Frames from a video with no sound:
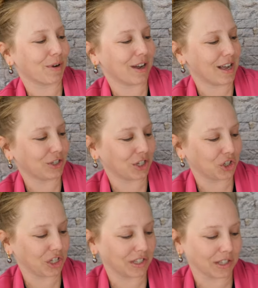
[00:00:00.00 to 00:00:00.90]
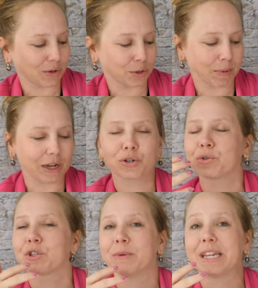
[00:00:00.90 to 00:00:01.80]
much, and she's so
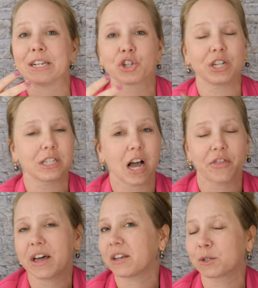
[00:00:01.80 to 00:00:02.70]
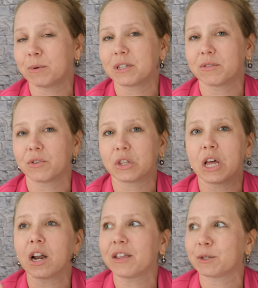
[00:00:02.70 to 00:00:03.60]
special to me, and she's not that expensive.
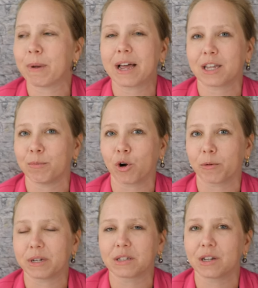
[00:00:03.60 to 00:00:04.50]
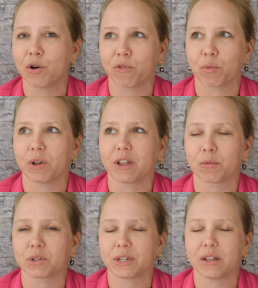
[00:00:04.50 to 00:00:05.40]
None of these Mackie Barbies sell for what they
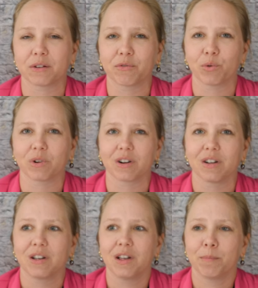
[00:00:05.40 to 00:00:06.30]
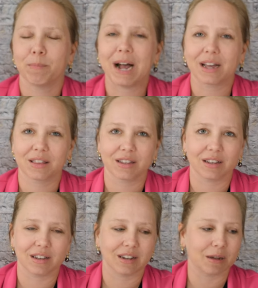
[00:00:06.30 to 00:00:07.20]
were selling for back
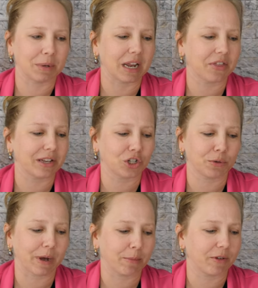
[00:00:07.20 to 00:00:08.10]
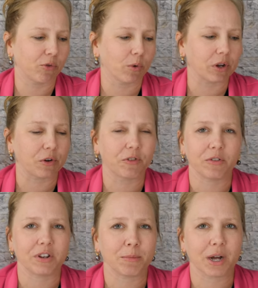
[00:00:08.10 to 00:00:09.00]
then. I mean, I think she might be 40 or
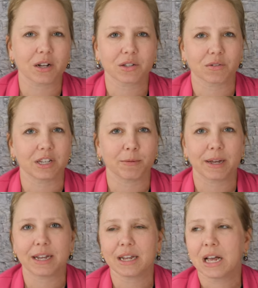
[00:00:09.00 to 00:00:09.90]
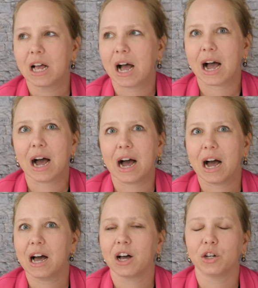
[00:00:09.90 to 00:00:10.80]
50 bucks on eBay.
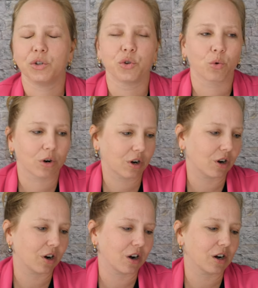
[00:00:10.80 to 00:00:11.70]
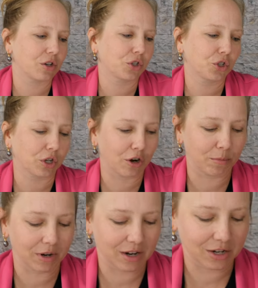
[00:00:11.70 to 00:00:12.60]
I adore her so
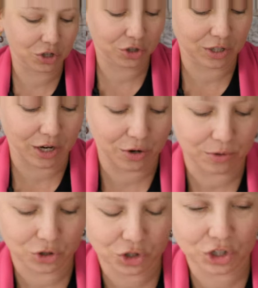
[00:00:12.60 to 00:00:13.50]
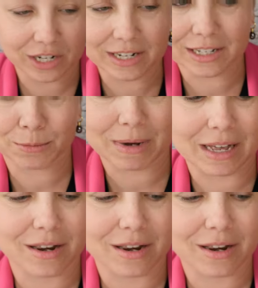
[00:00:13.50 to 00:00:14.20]
much. So she is my